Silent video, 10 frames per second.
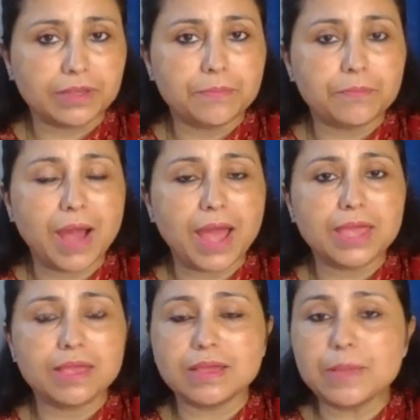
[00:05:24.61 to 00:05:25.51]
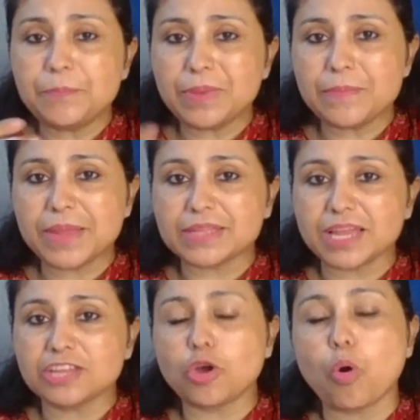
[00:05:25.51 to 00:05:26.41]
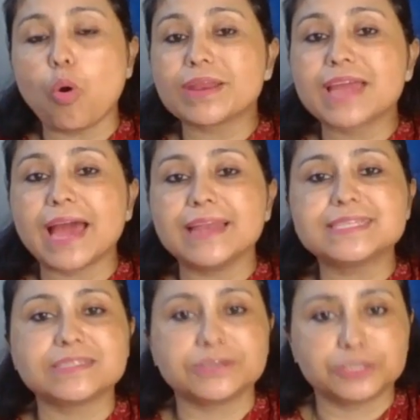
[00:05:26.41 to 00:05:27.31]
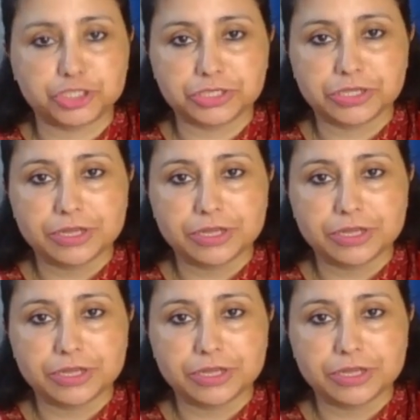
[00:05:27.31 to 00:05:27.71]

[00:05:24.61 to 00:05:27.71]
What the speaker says: by implementing the organic search.